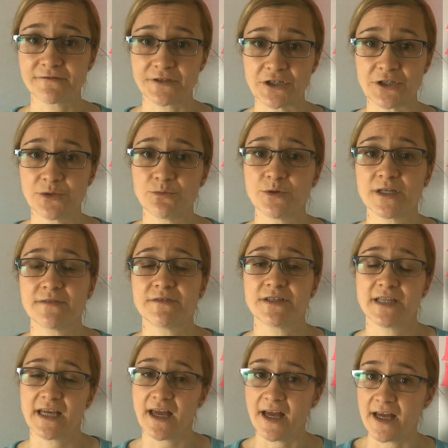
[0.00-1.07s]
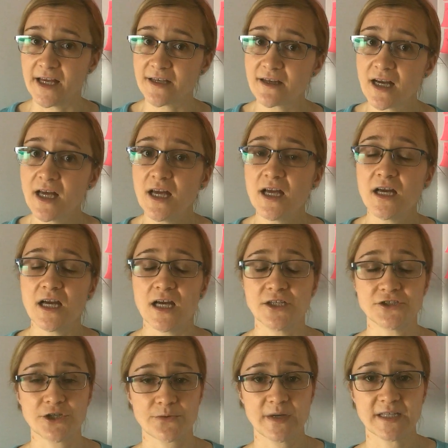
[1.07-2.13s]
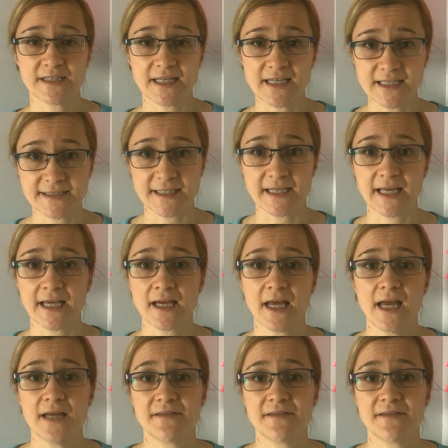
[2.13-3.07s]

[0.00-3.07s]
whatever they heard during the listening.